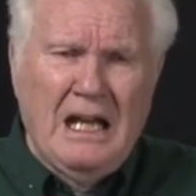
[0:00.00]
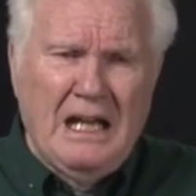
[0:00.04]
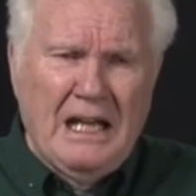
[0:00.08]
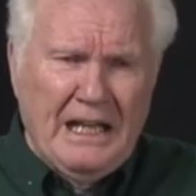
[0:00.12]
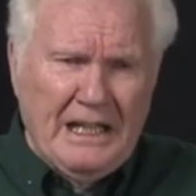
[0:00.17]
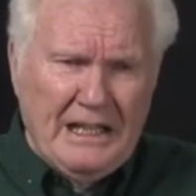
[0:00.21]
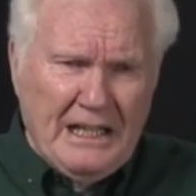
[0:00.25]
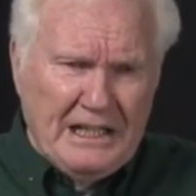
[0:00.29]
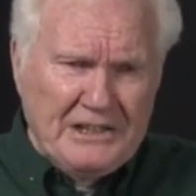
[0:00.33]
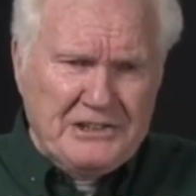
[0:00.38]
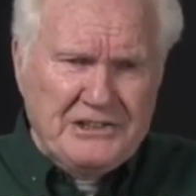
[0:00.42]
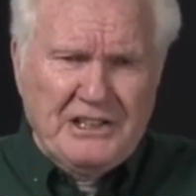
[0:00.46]

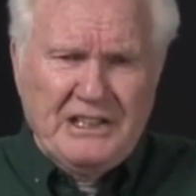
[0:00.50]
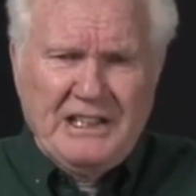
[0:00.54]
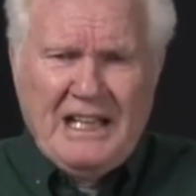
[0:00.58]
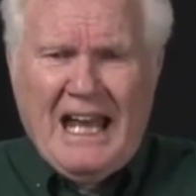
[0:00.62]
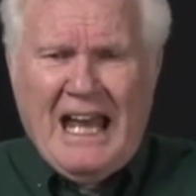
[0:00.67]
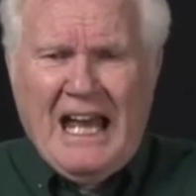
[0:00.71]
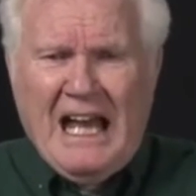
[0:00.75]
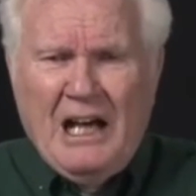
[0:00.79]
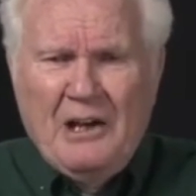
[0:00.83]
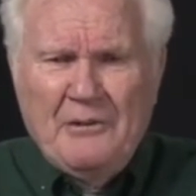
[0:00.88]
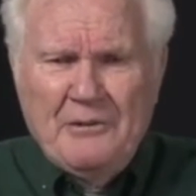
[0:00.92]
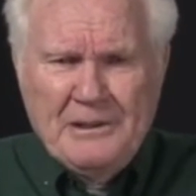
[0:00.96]
And I said,
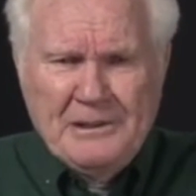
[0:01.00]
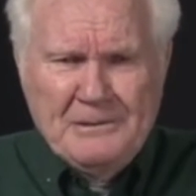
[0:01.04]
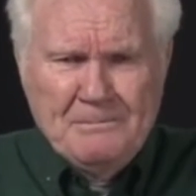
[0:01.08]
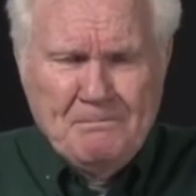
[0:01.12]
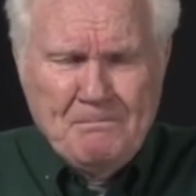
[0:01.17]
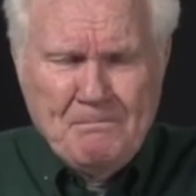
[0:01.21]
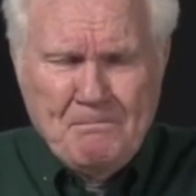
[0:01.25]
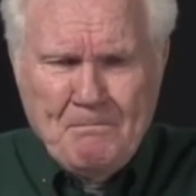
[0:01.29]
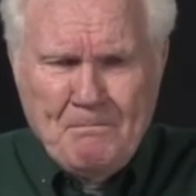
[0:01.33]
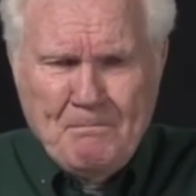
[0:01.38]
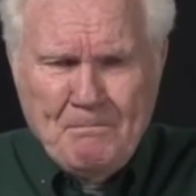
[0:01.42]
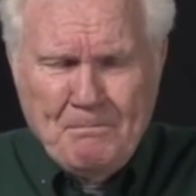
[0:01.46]
Alvin,
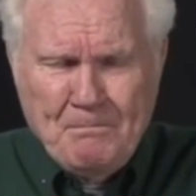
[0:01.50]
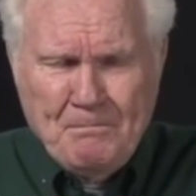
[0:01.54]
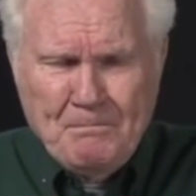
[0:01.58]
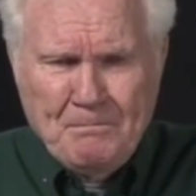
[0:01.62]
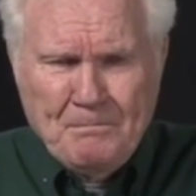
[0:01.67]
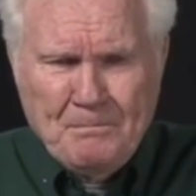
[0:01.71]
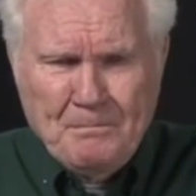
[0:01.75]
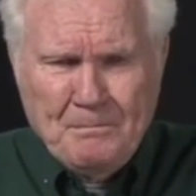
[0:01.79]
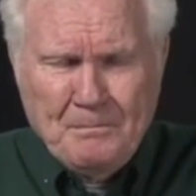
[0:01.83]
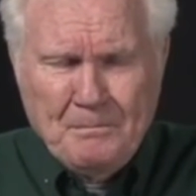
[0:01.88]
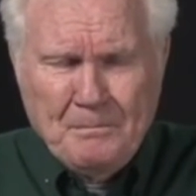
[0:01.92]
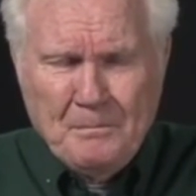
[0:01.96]

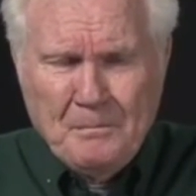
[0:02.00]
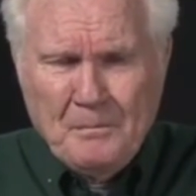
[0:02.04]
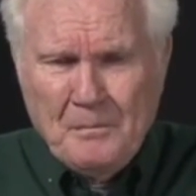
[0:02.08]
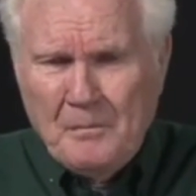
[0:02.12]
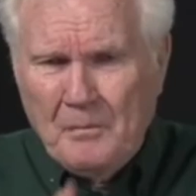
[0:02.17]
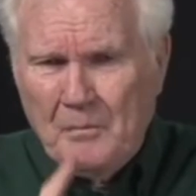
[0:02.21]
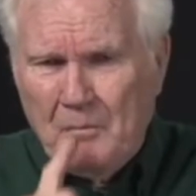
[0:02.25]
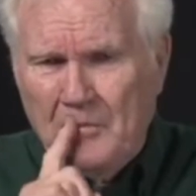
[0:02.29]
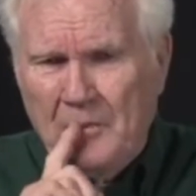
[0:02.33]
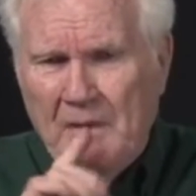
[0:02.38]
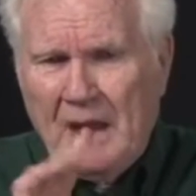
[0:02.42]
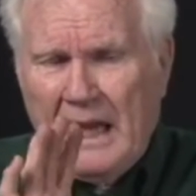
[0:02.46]

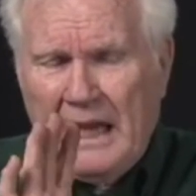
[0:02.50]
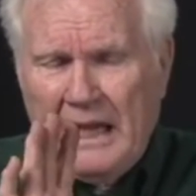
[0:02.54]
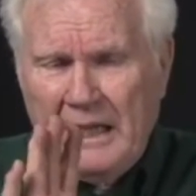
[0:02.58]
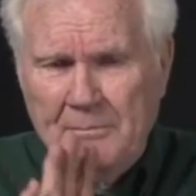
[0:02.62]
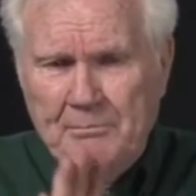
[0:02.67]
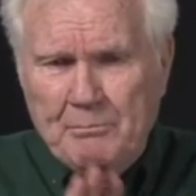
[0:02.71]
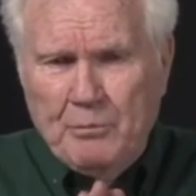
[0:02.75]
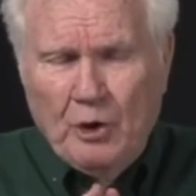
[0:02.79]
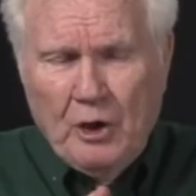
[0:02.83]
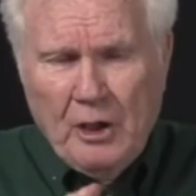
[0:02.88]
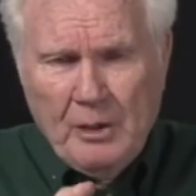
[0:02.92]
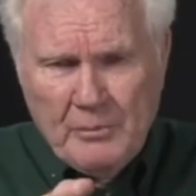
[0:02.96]
I
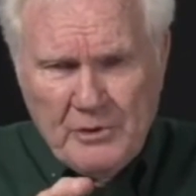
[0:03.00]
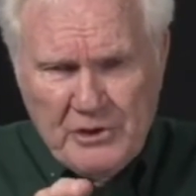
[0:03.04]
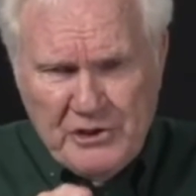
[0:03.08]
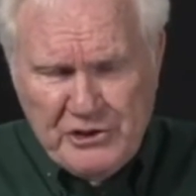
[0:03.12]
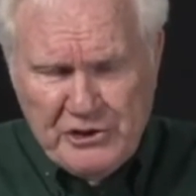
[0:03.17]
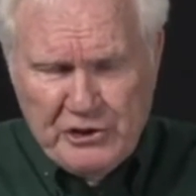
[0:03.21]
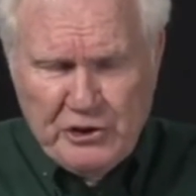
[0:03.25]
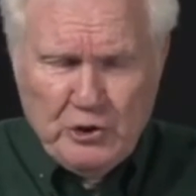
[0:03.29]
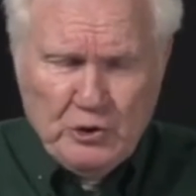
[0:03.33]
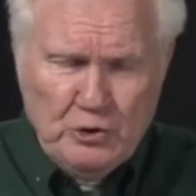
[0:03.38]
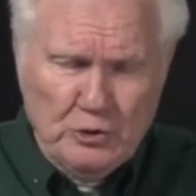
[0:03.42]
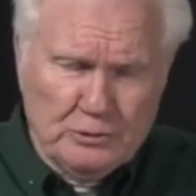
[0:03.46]
promise
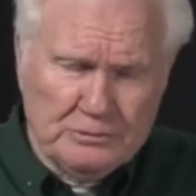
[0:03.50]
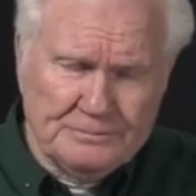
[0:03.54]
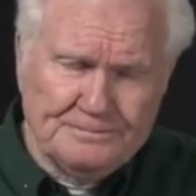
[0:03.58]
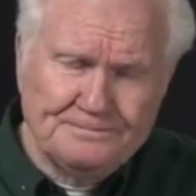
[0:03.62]
you.